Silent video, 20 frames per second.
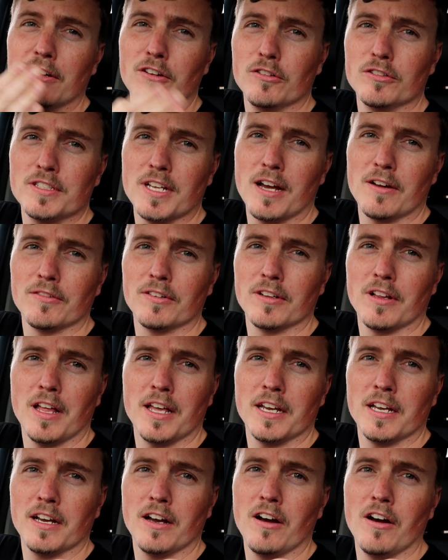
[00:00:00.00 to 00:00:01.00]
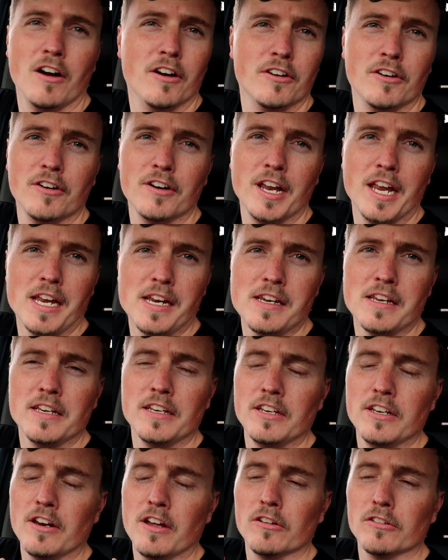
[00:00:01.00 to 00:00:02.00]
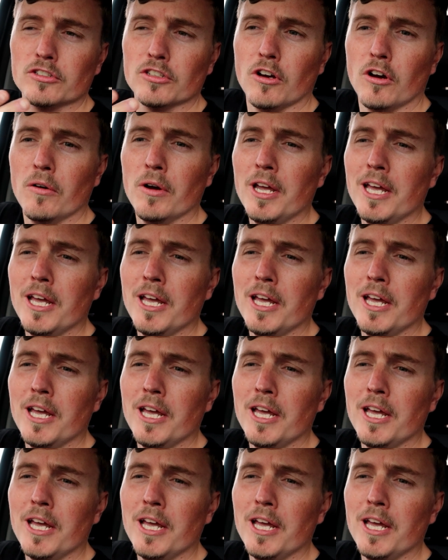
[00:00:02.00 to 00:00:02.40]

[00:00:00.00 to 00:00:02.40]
it goes down to like 180, you know, so